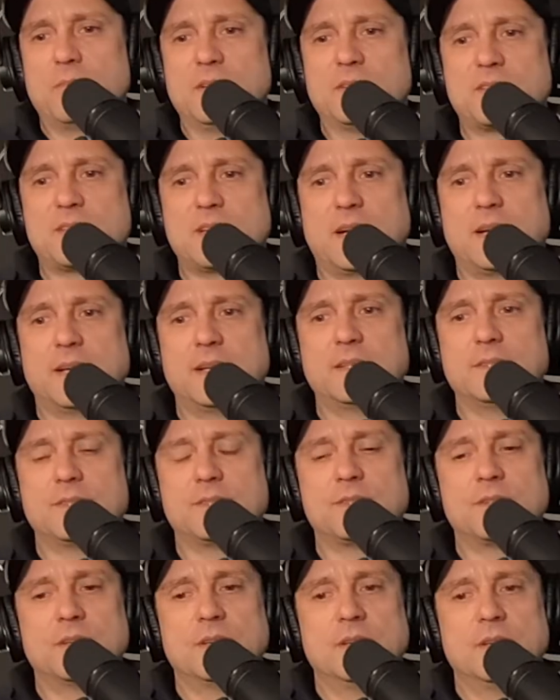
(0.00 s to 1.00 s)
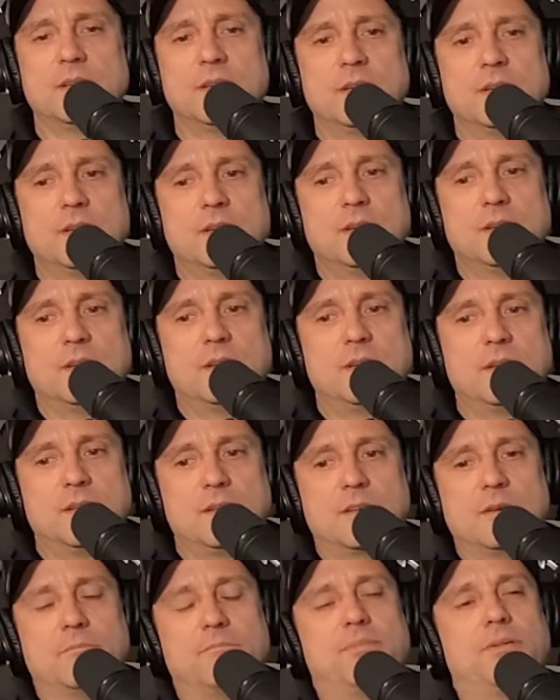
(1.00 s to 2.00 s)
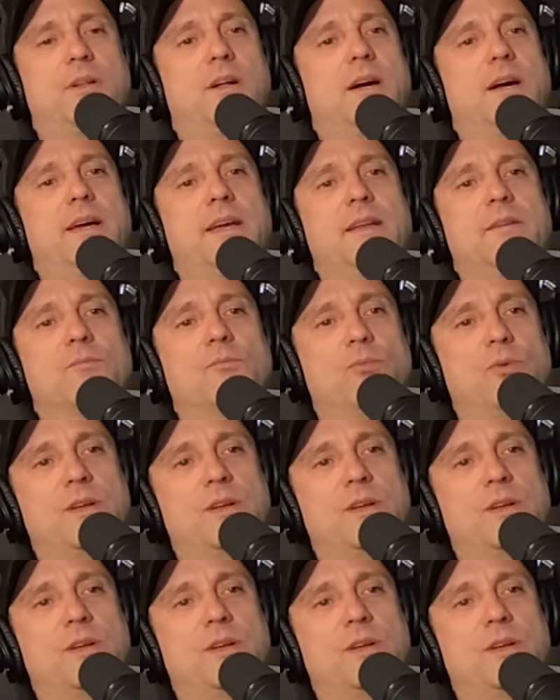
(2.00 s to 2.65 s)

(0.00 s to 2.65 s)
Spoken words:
to mid-size complying